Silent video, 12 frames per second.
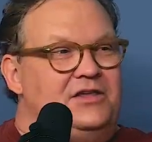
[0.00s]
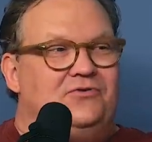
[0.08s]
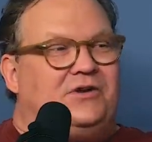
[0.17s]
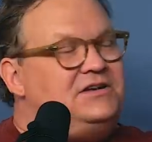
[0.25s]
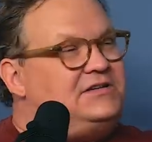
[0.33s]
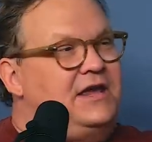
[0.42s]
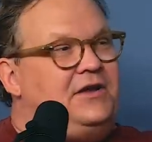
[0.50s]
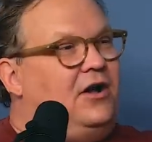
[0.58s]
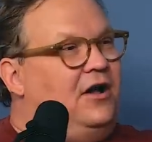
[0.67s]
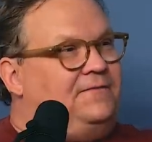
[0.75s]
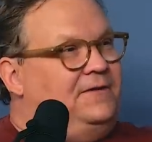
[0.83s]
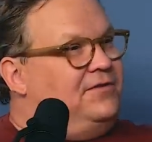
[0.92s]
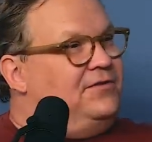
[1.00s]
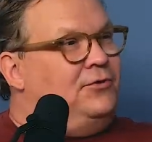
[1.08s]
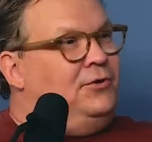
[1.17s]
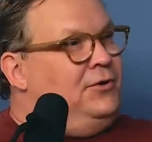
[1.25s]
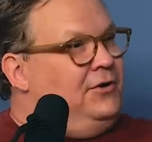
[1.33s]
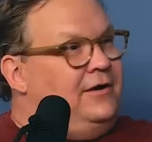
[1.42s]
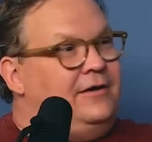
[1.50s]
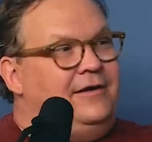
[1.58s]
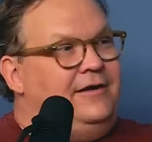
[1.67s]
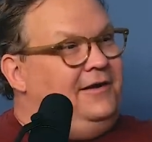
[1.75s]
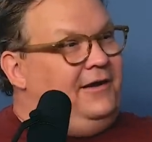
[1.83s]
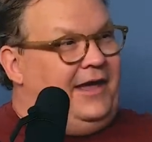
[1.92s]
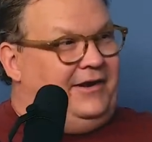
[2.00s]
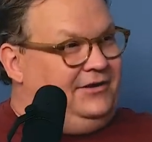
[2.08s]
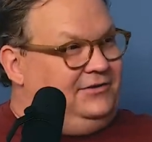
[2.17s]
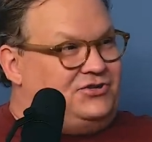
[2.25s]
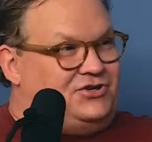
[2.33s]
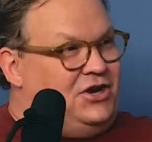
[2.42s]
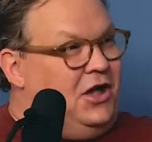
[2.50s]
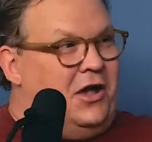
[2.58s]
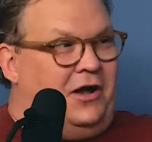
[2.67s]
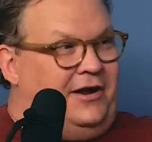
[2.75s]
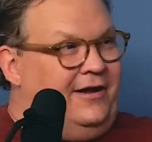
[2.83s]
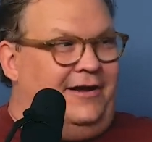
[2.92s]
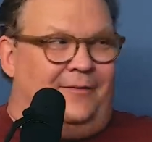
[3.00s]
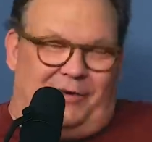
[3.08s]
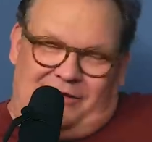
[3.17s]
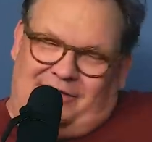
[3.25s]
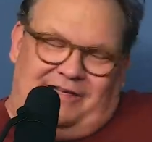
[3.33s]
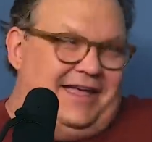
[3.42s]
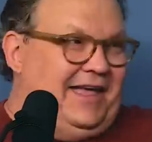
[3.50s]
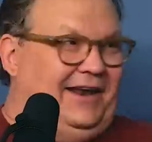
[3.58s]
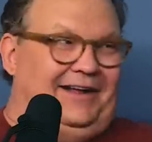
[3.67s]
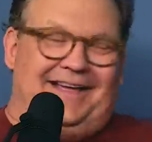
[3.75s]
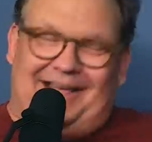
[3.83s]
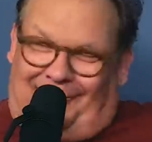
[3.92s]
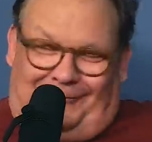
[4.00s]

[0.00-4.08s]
You can take off in third and it'll chug. It'll figure it out.